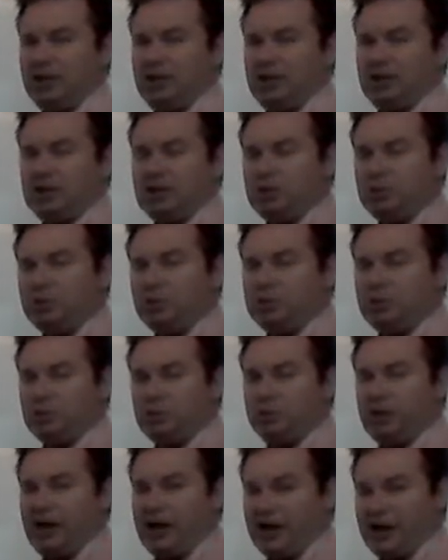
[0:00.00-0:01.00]
you do
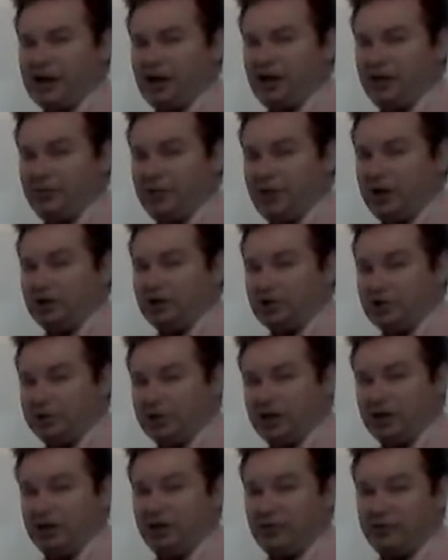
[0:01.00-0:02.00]
have, under
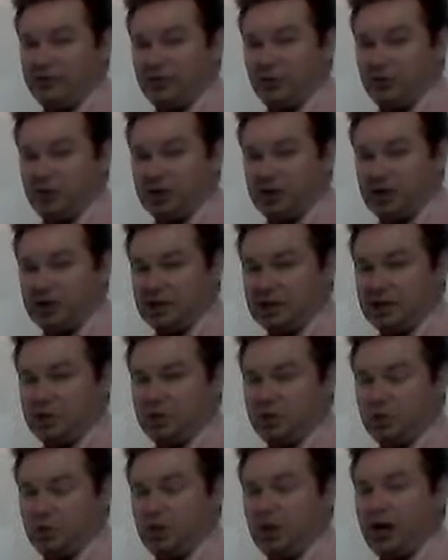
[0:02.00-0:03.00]
the info section, you
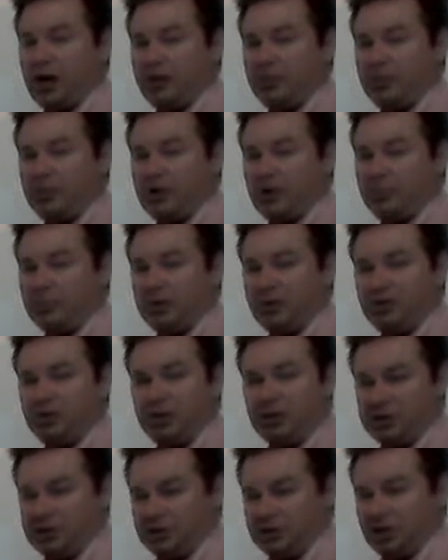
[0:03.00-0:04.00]
do have
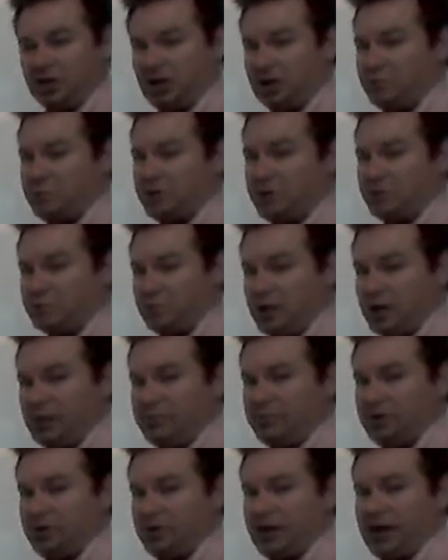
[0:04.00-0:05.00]
Professor Thomas
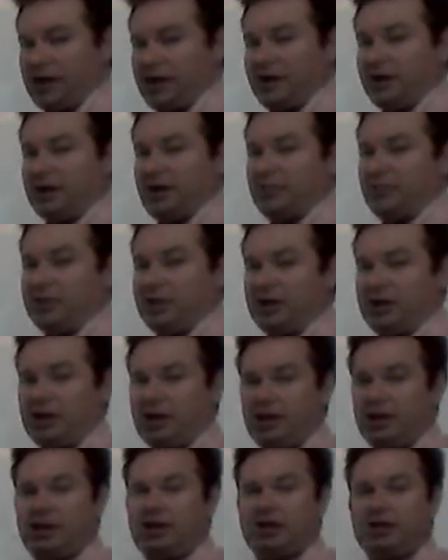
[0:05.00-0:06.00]
Rahm's diagramming
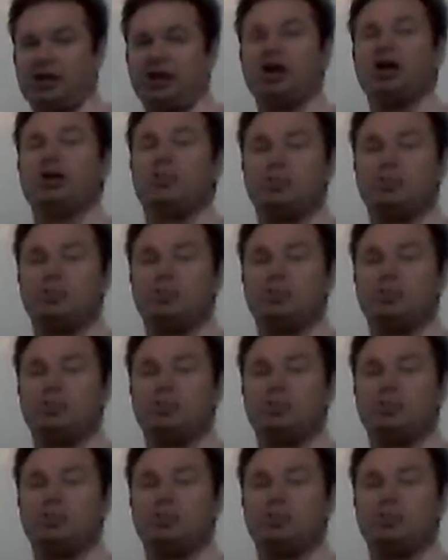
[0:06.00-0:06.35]
guide.